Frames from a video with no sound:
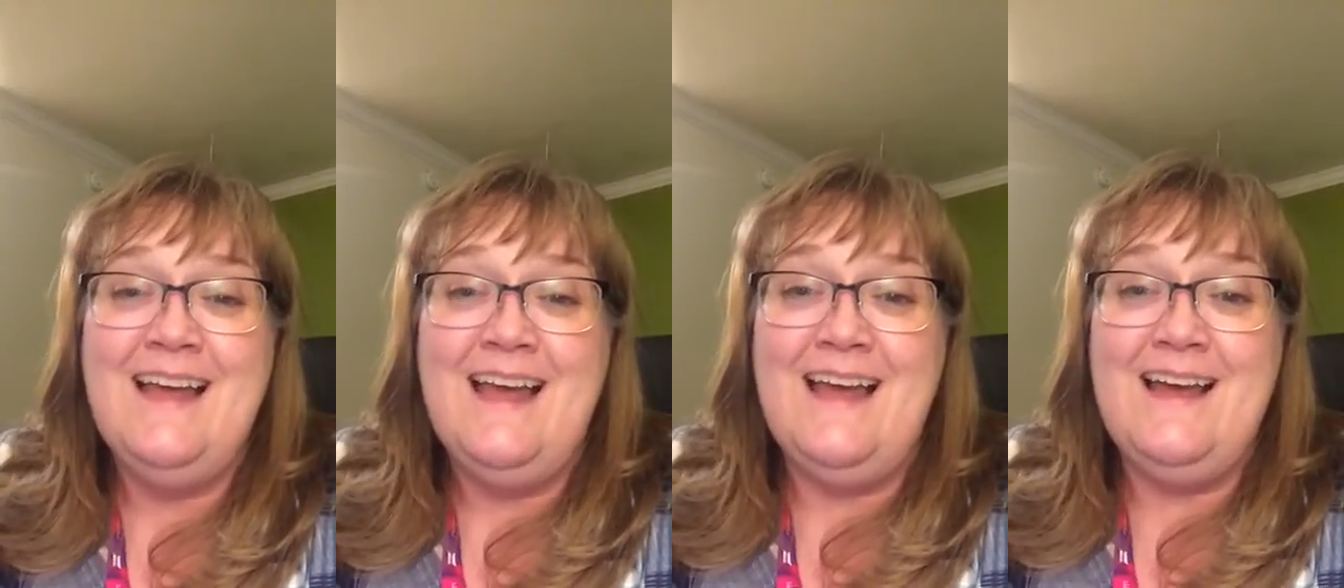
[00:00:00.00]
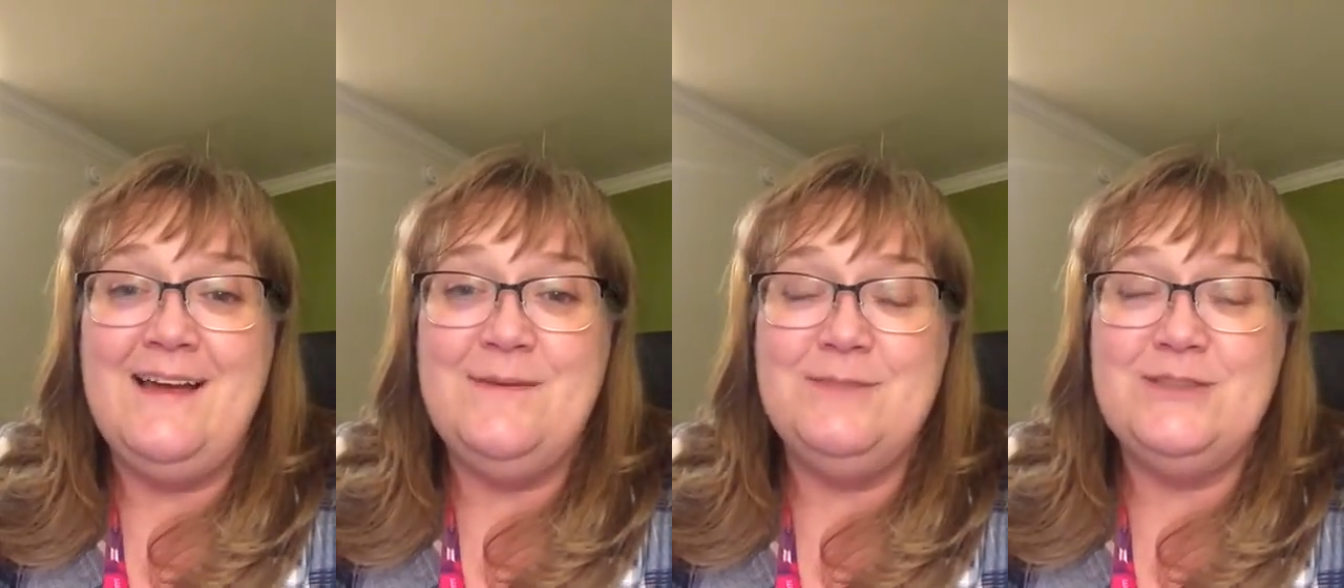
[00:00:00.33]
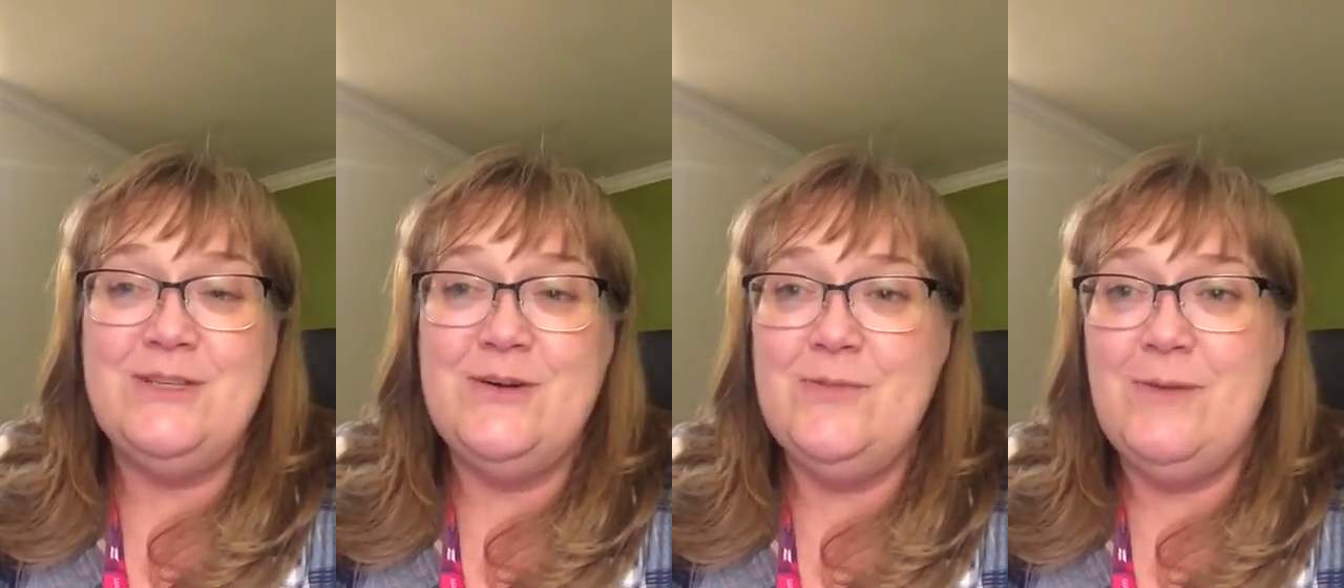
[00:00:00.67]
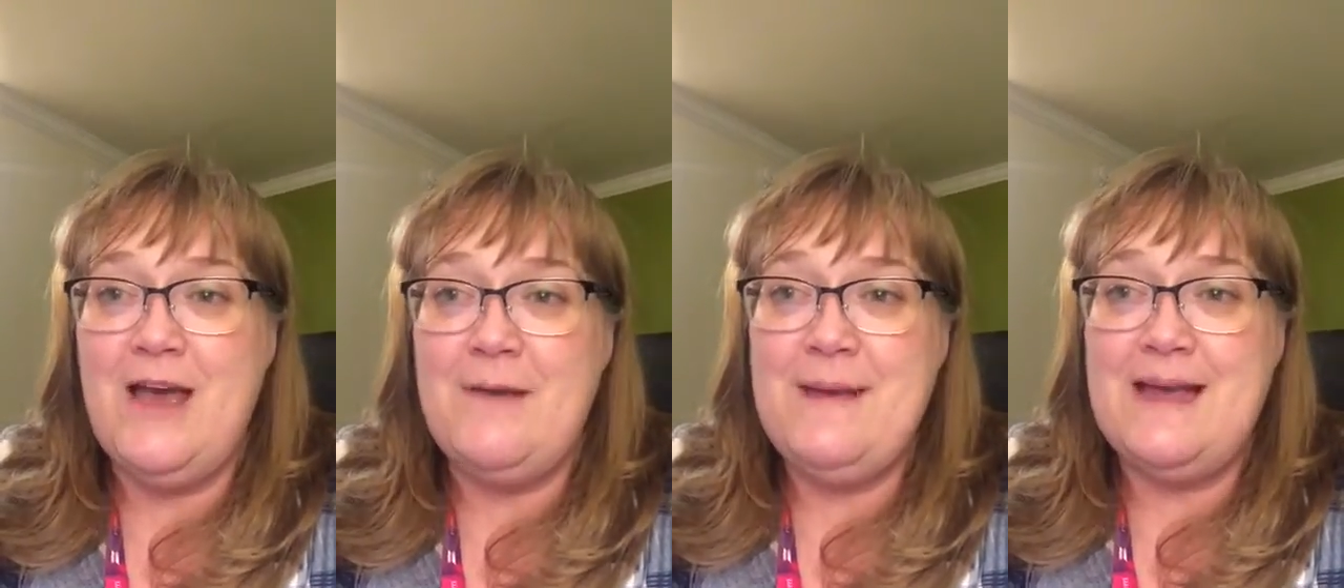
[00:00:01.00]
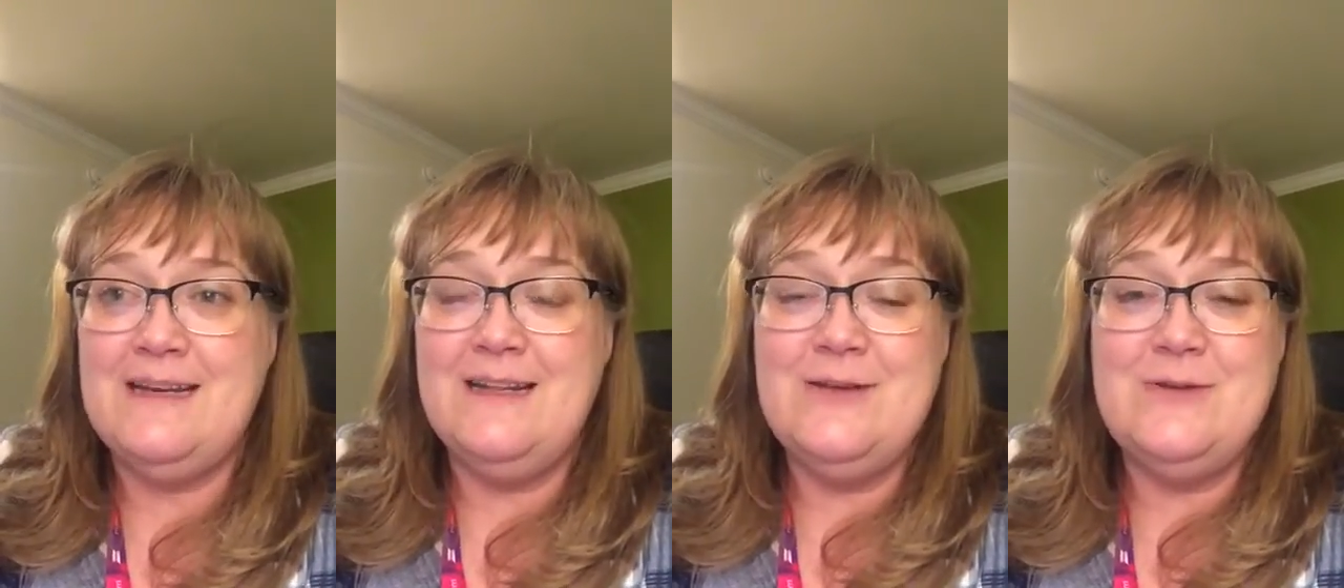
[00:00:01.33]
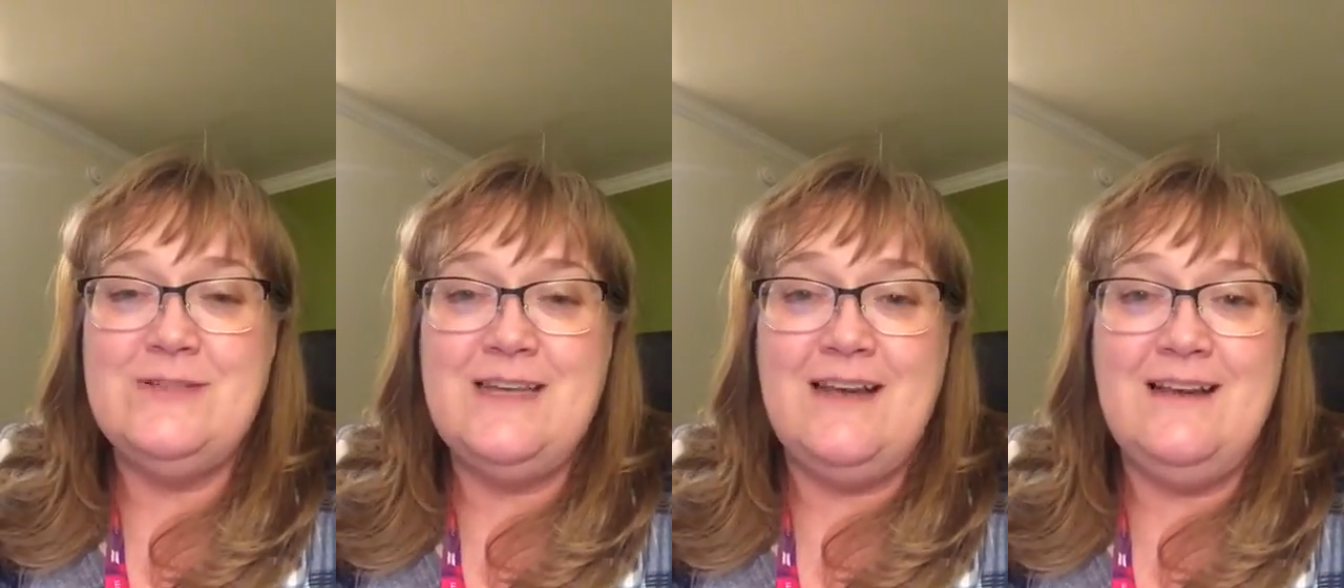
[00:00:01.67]
So got back to the
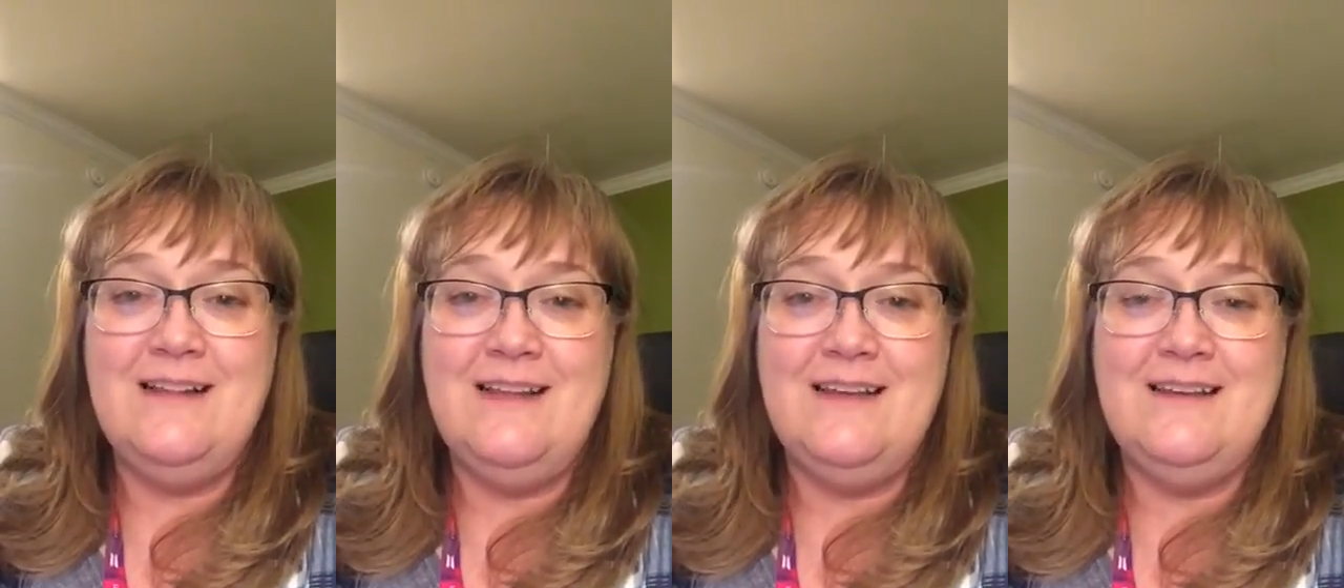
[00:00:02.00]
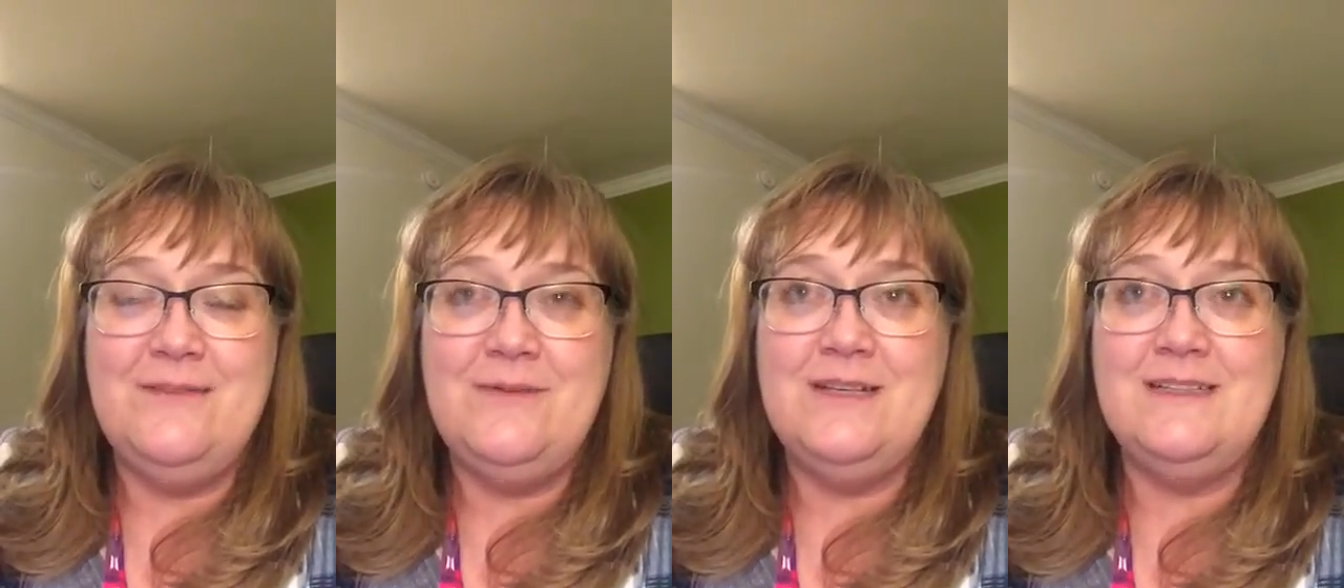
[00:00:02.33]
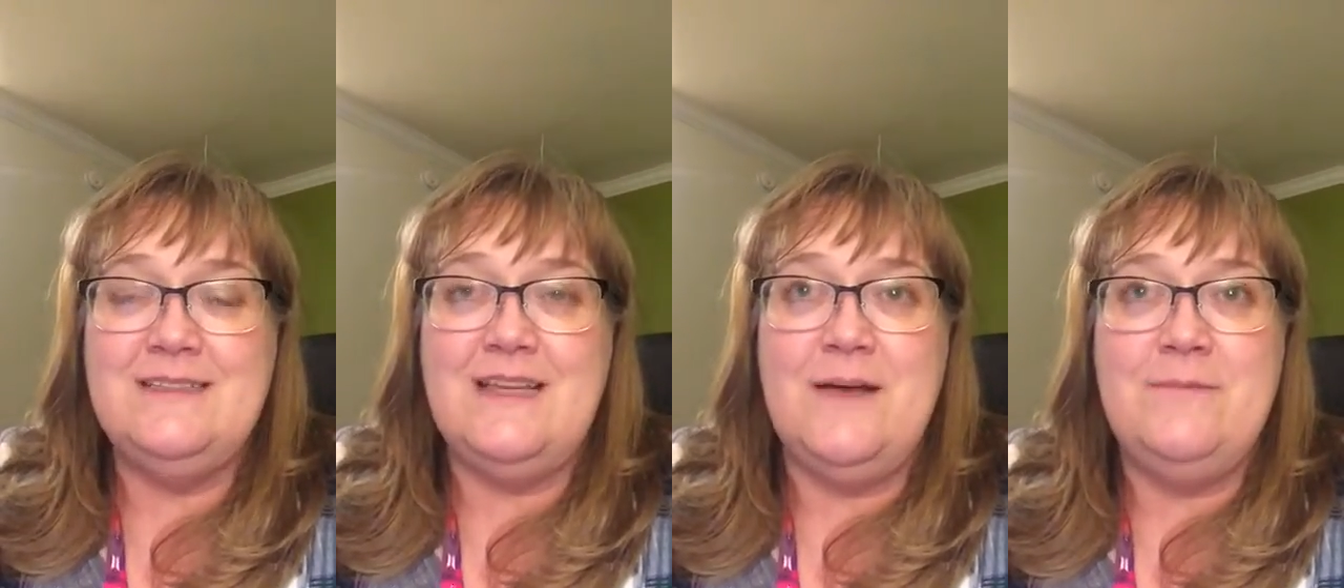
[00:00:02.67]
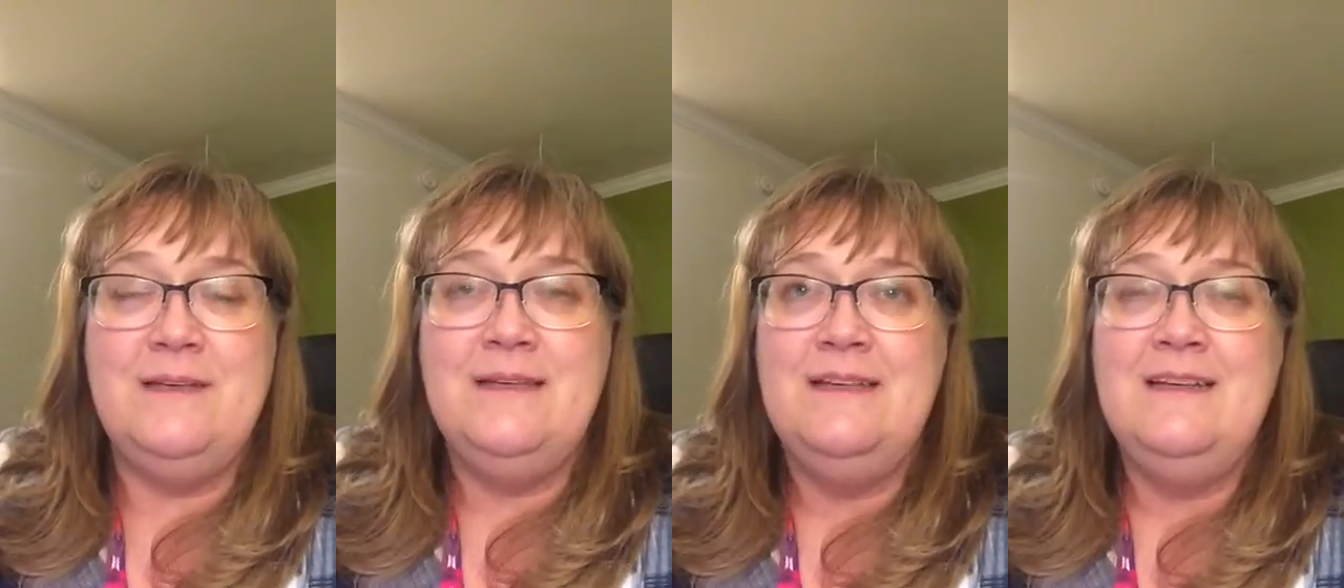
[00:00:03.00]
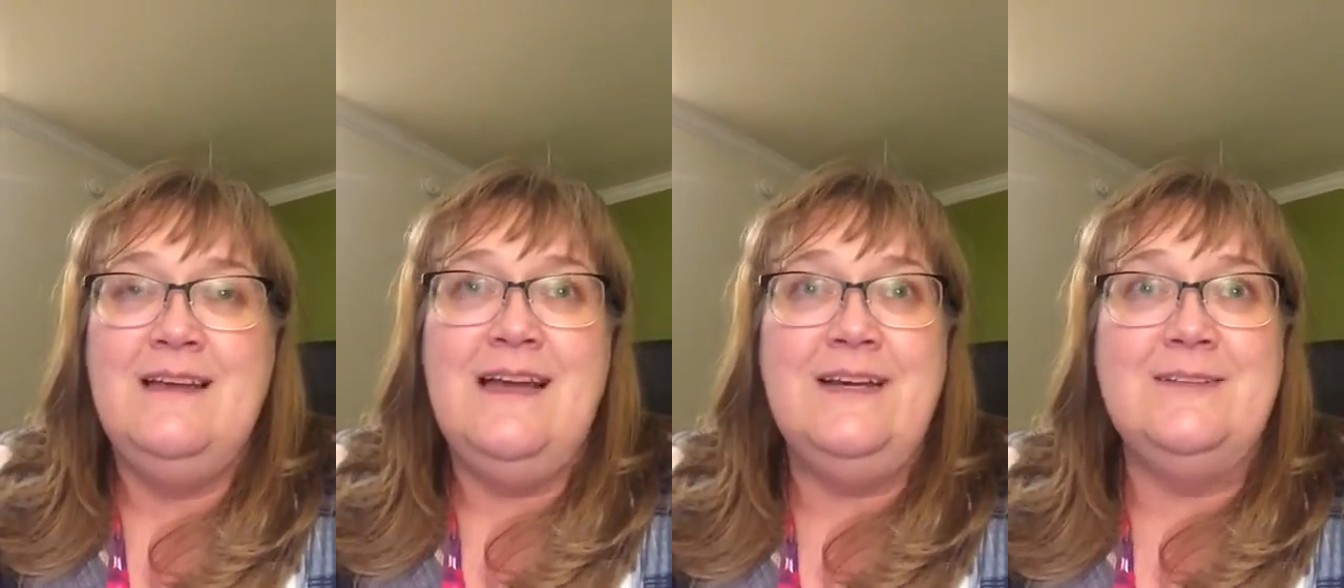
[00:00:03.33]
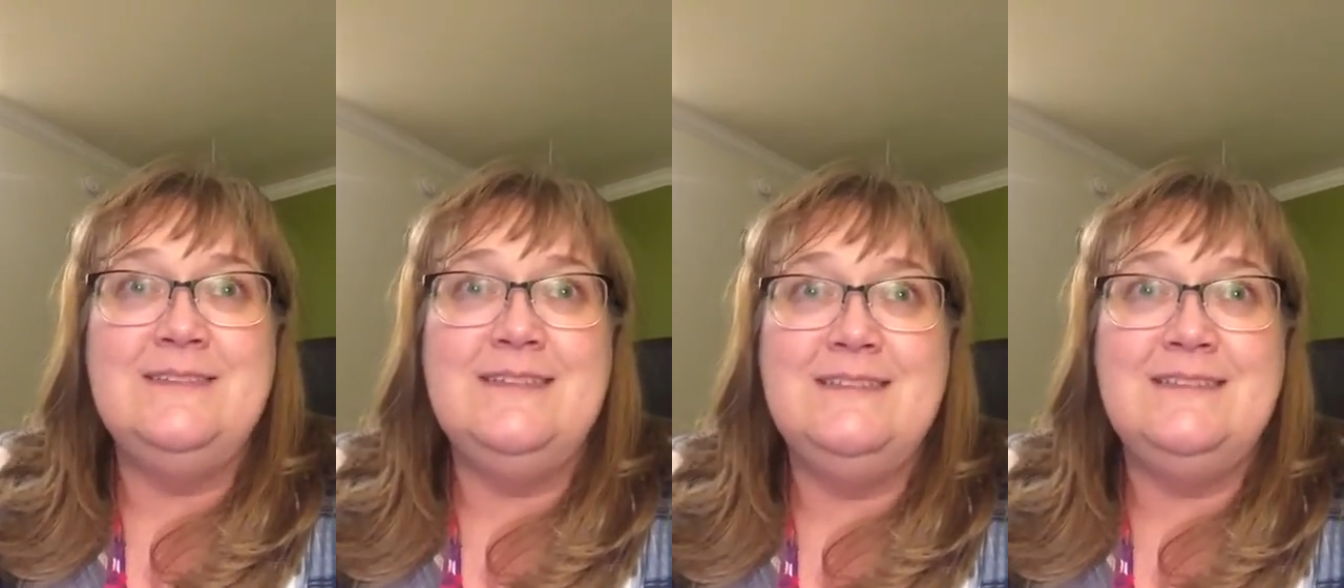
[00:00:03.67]
hotel, and it was, I don't know,
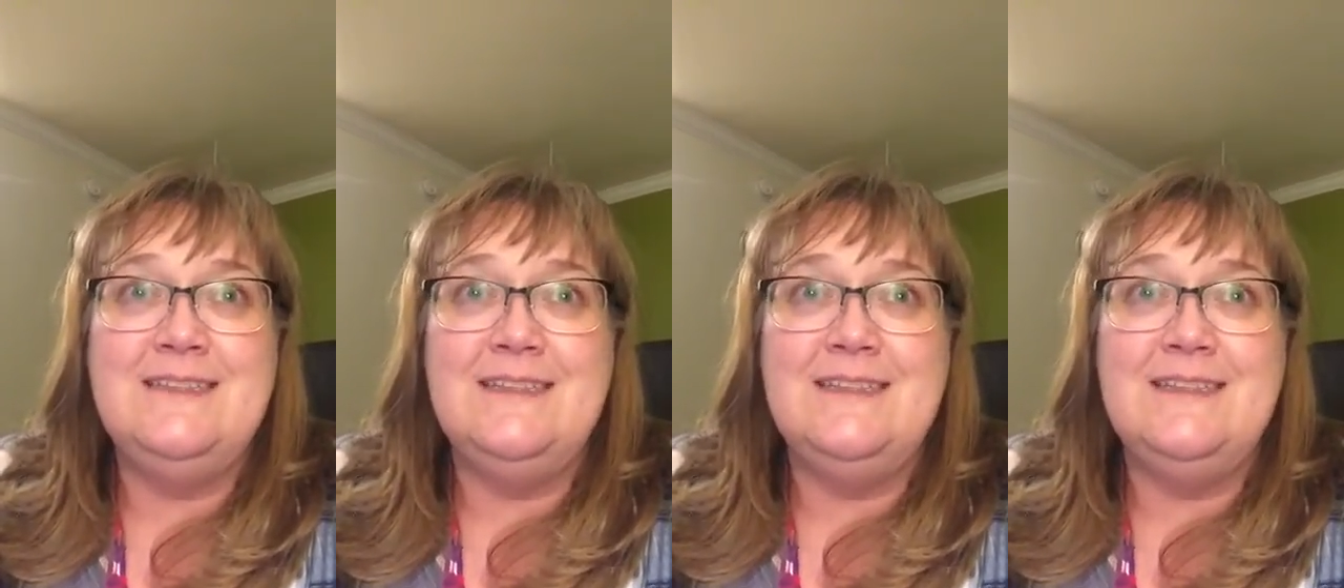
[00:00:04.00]
6